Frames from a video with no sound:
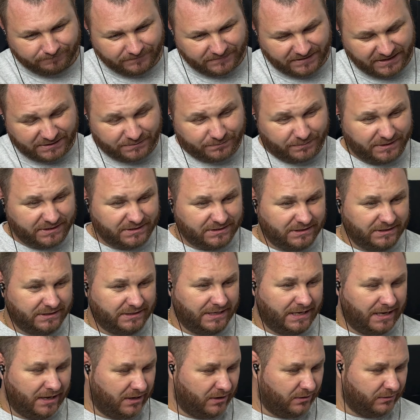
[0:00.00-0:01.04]
Especially
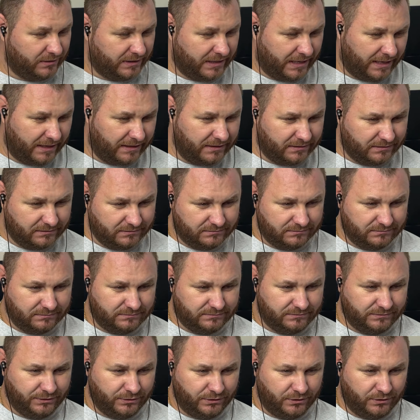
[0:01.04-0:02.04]
now that, you